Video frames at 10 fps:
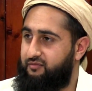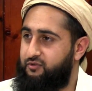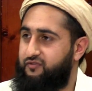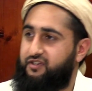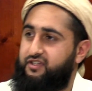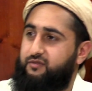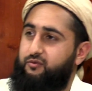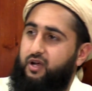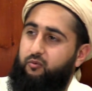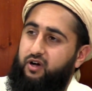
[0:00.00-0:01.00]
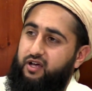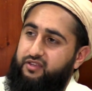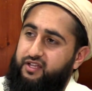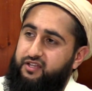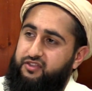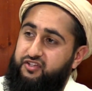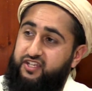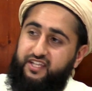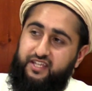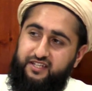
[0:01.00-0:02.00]
Move on to the next. And what are the
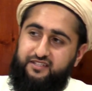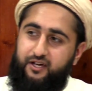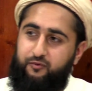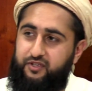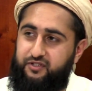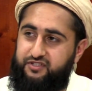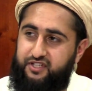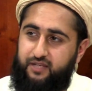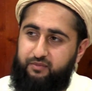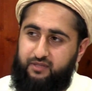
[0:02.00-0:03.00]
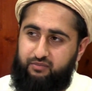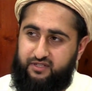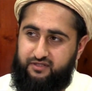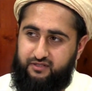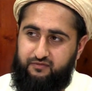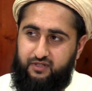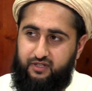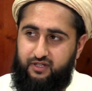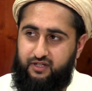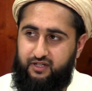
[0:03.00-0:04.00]
3 keys that we use to keep in the presence of
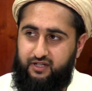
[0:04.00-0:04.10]
Allah?